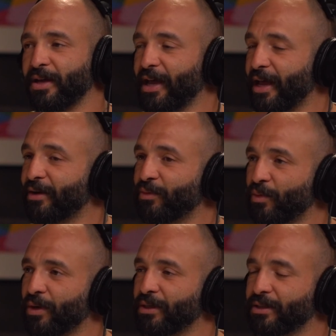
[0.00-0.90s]
and
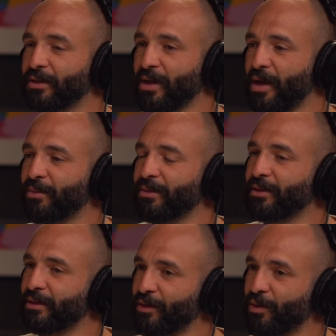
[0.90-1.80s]
when is the time,
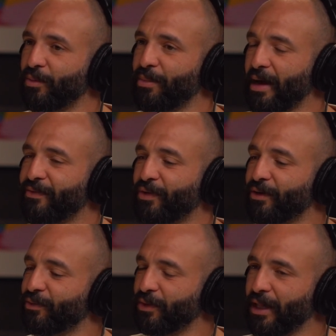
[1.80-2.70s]
back
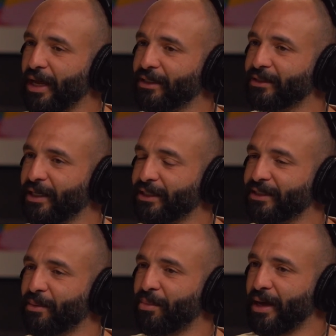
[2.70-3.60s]
foot, relax, take a
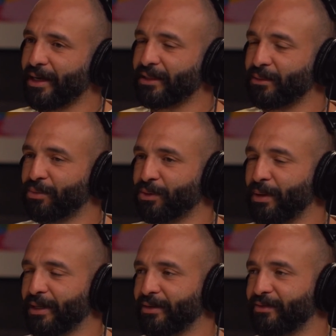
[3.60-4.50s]
step back, get some
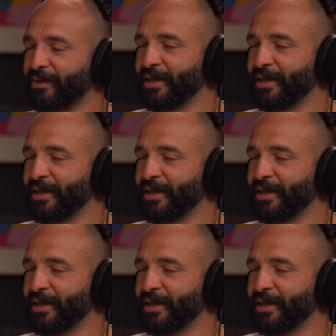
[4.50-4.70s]
perspective.